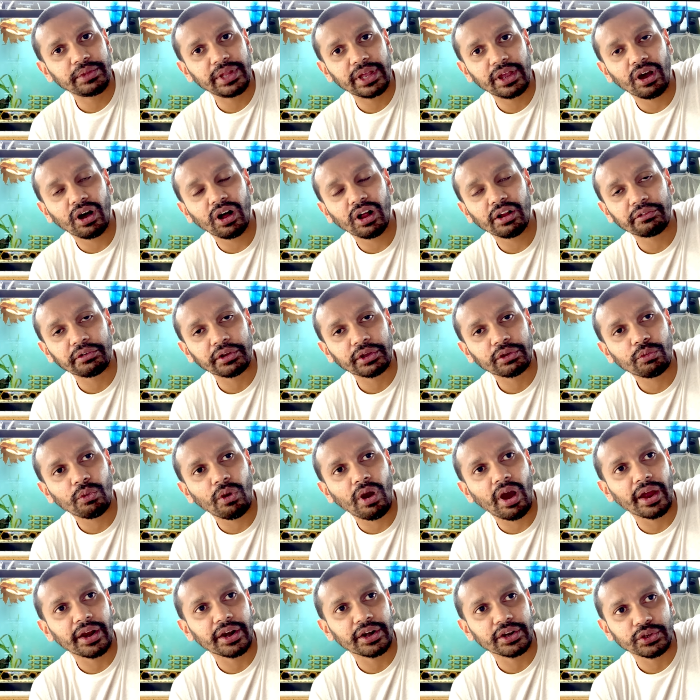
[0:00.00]
They all
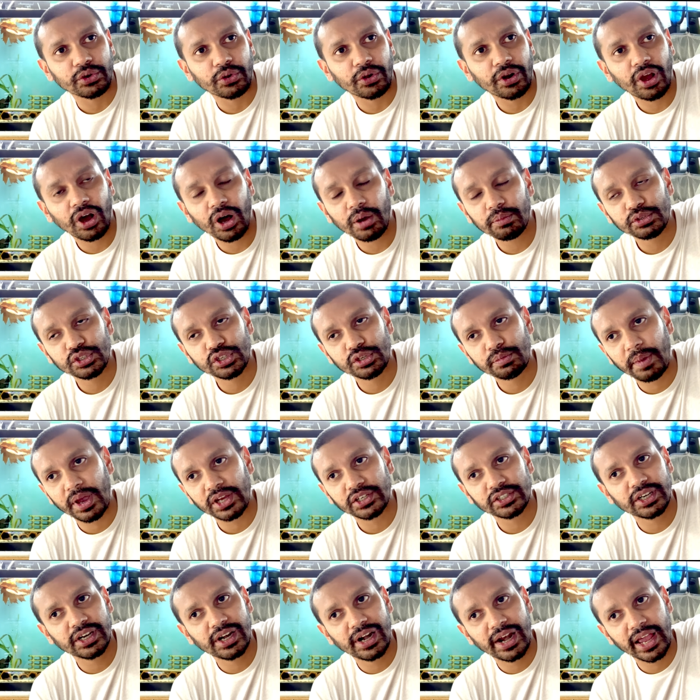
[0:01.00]
require your help,
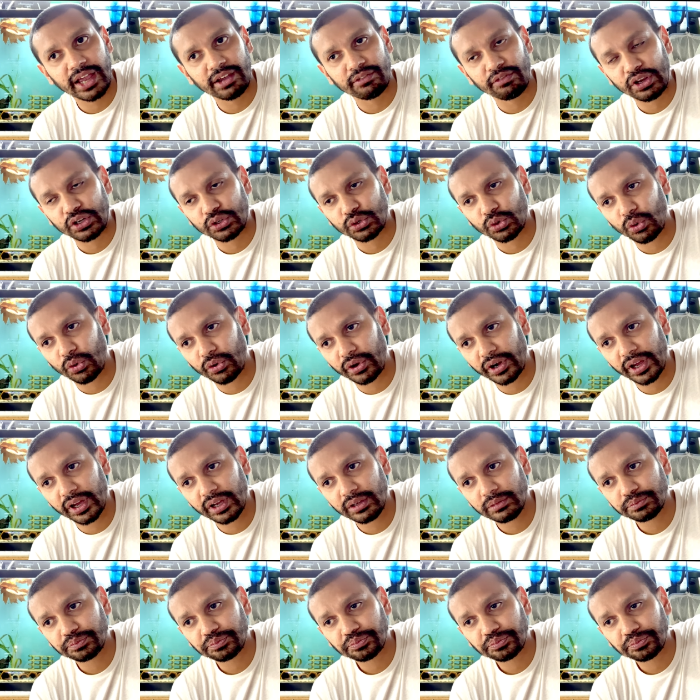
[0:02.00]
especially Lake Victoria.